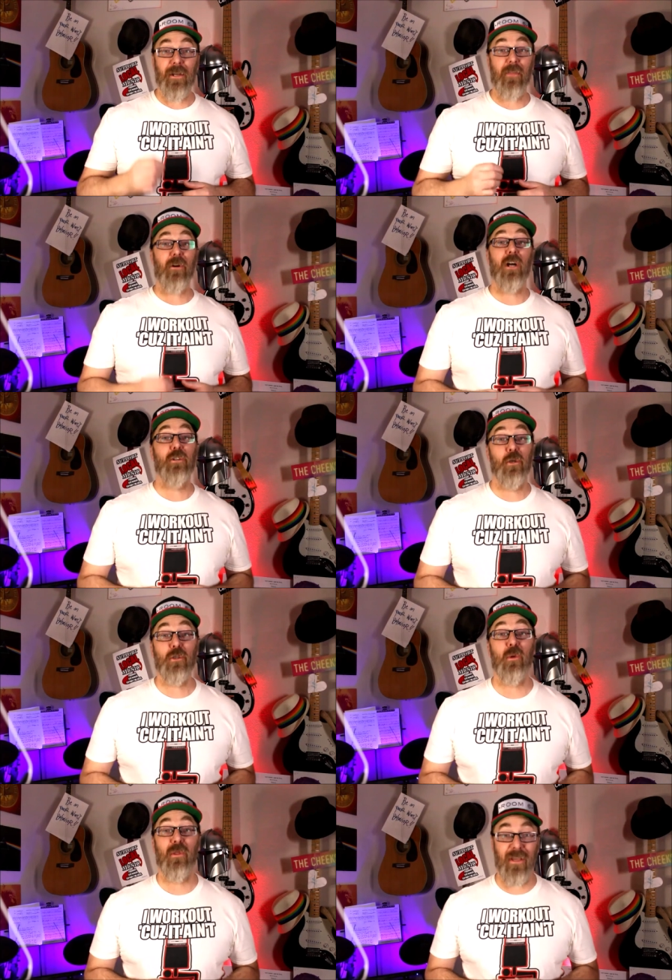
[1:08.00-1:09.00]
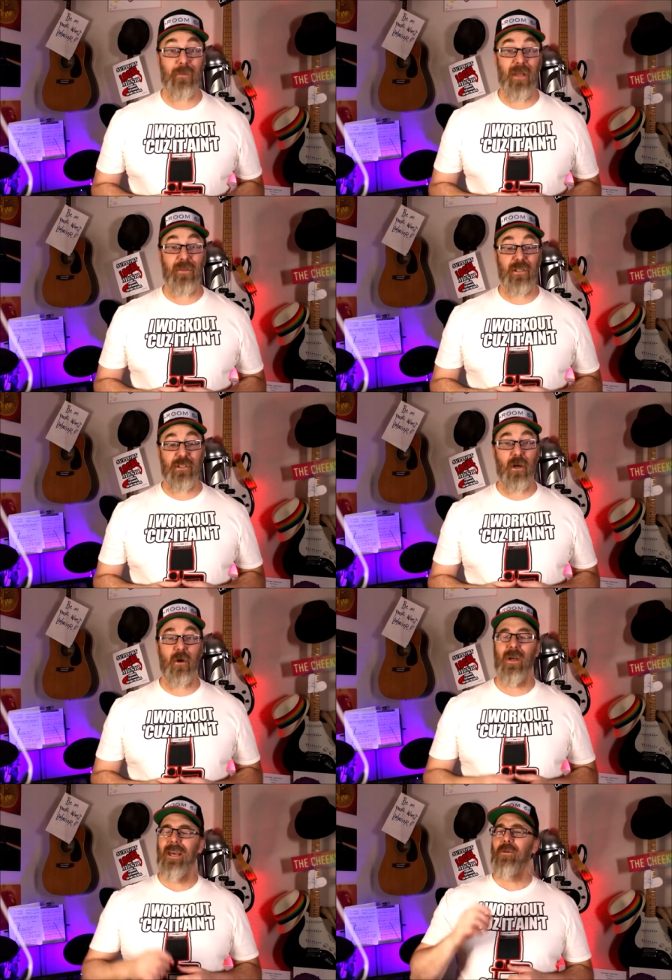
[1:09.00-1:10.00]
Another unusual thing about this
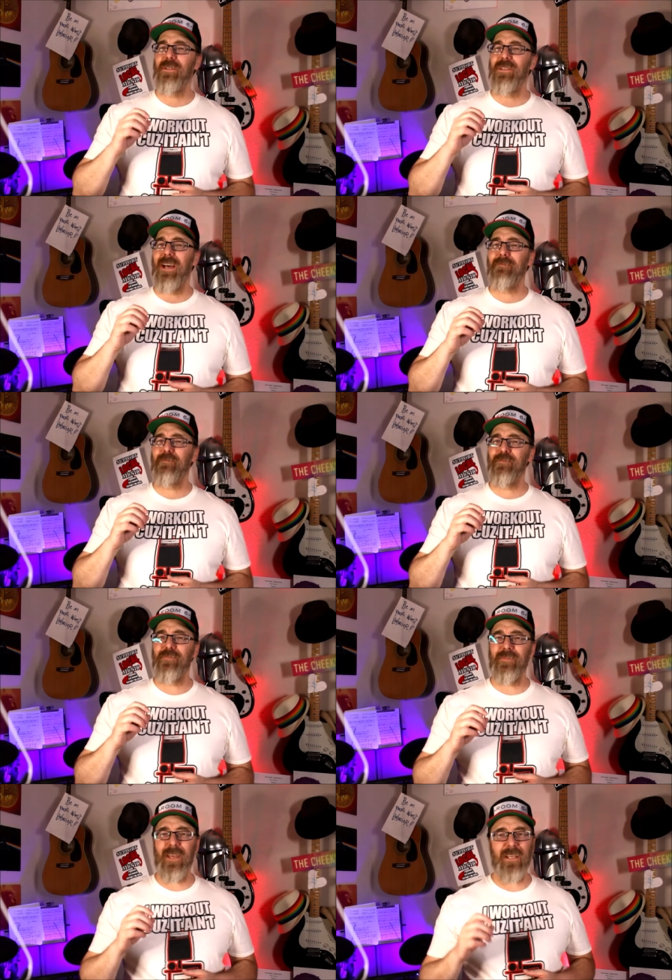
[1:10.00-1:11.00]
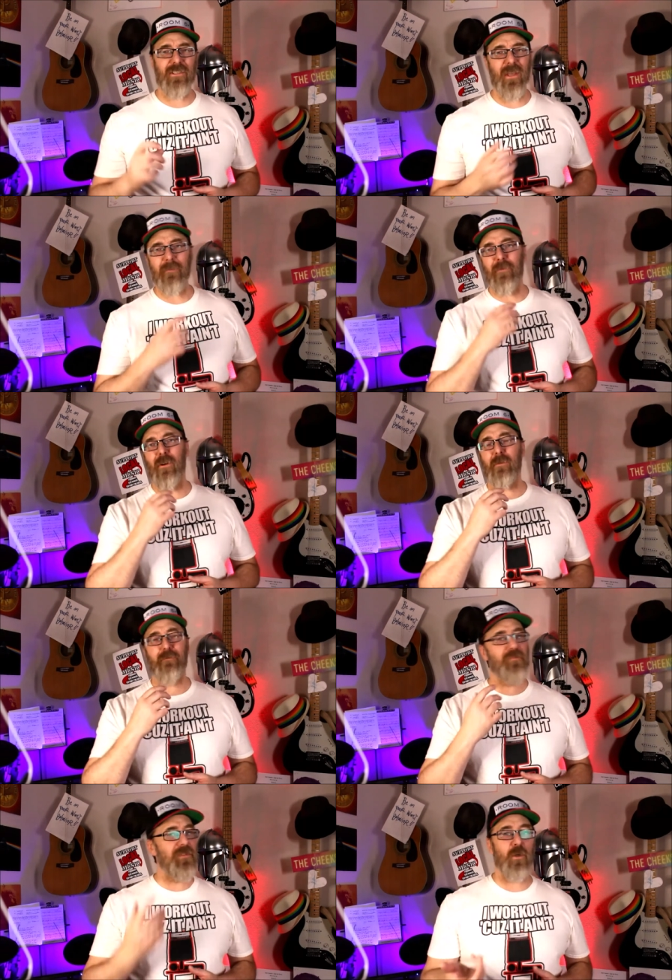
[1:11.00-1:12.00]
show was that, except
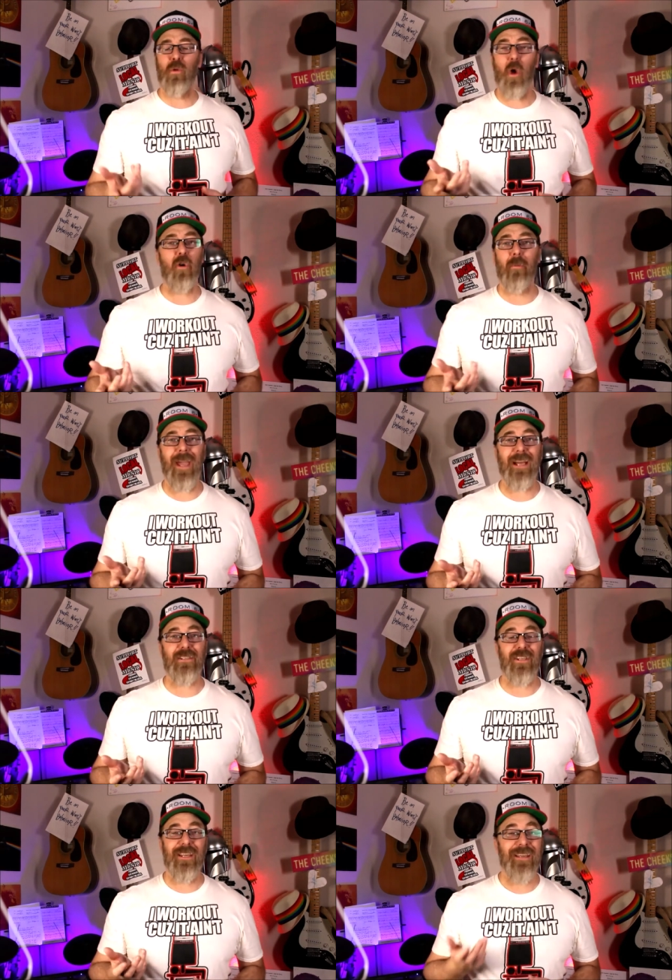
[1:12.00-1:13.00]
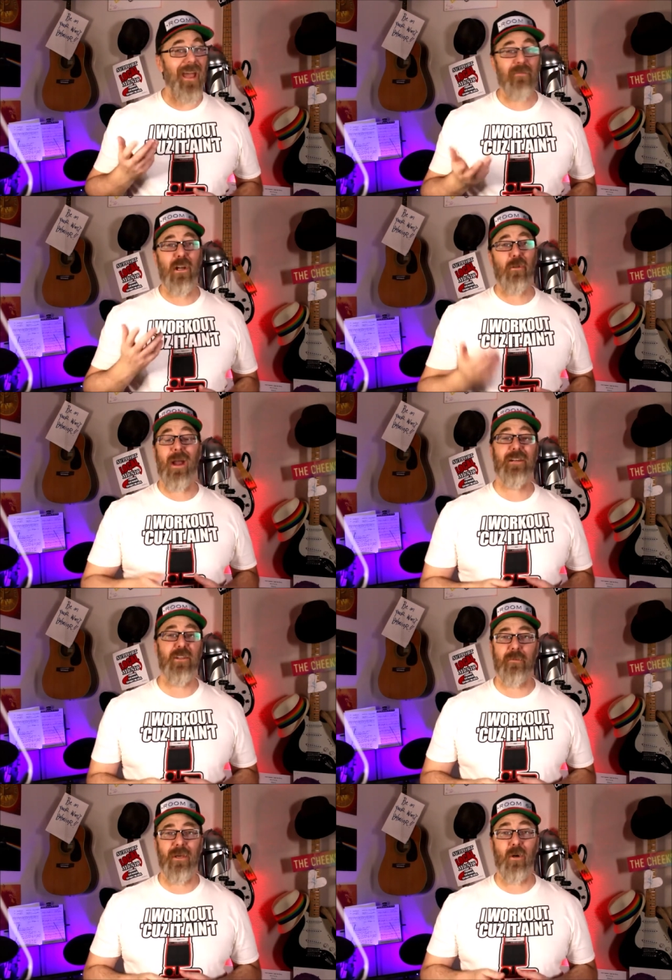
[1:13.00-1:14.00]
for two local bands, every other
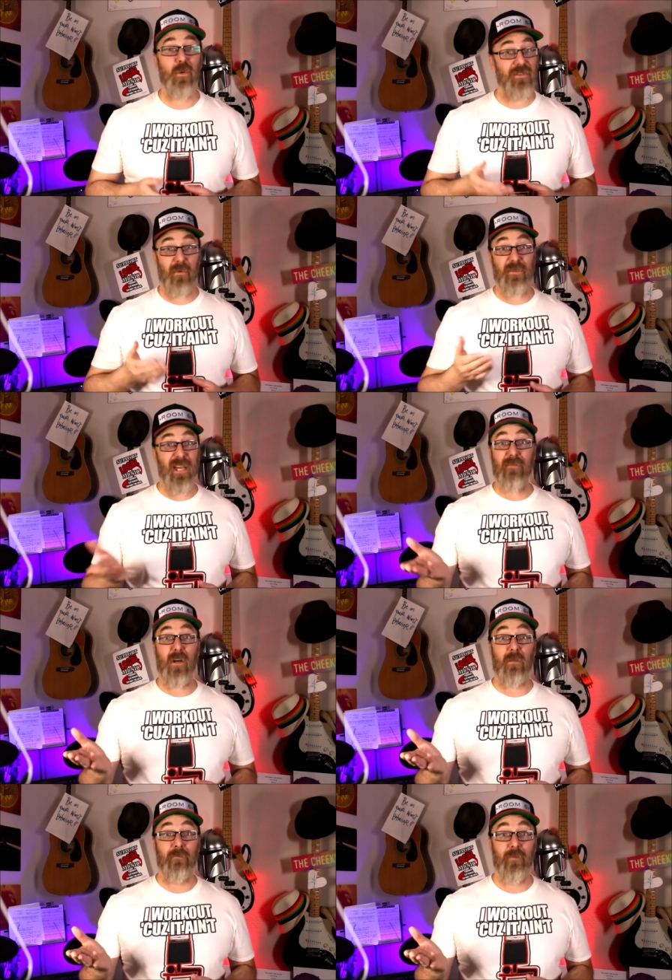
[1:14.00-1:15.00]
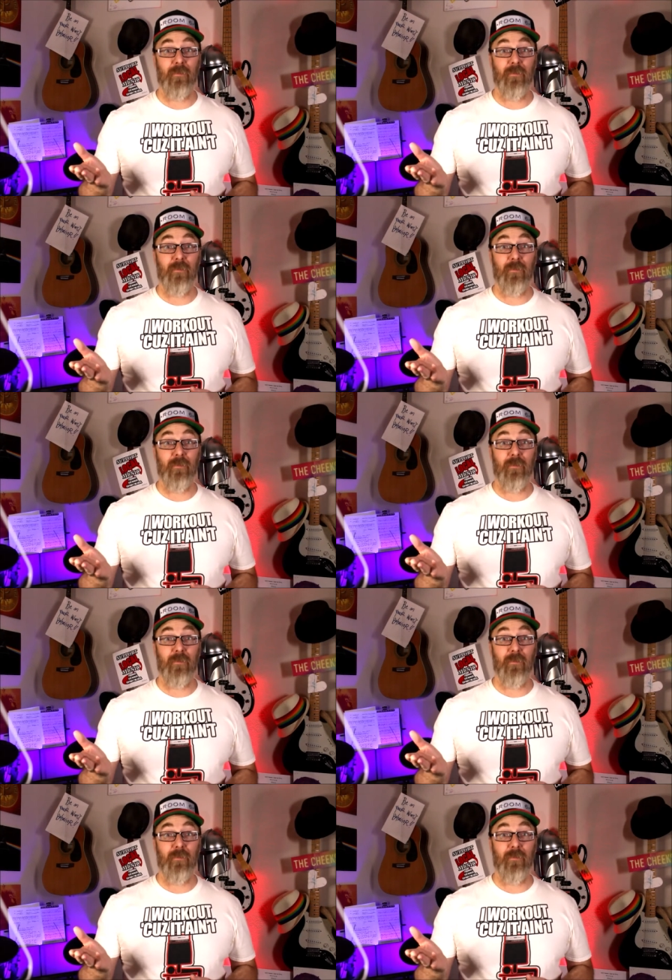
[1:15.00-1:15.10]
act on the bill was from Denver.